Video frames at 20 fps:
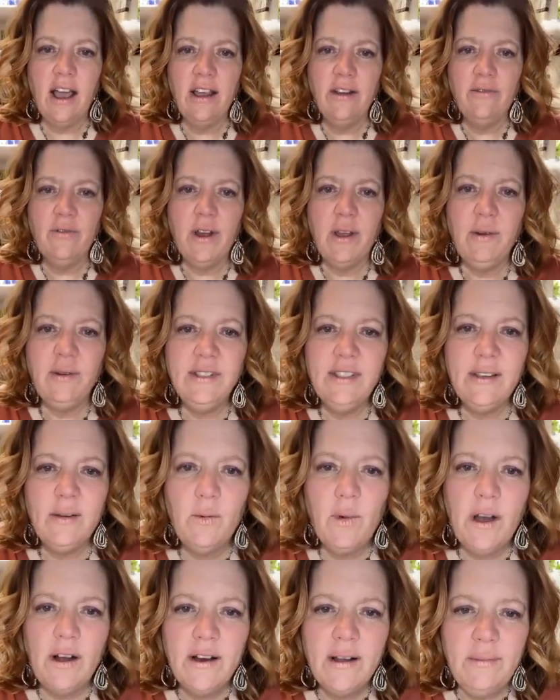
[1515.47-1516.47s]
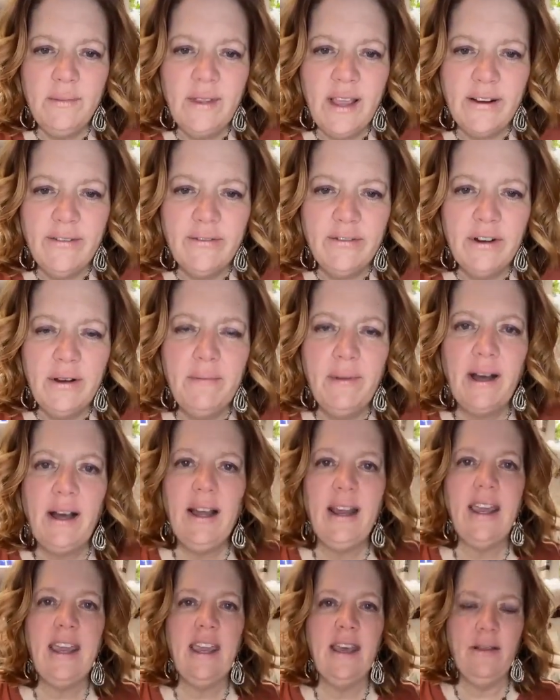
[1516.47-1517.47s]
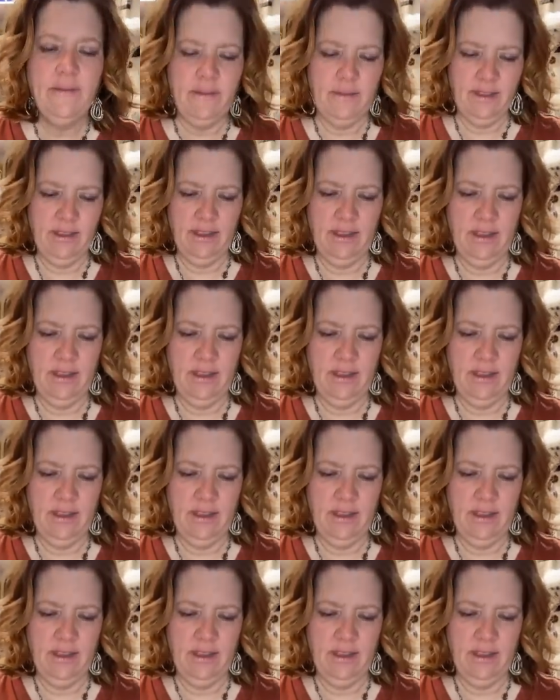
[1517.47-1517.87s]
Hi Rosa, welcome everybody.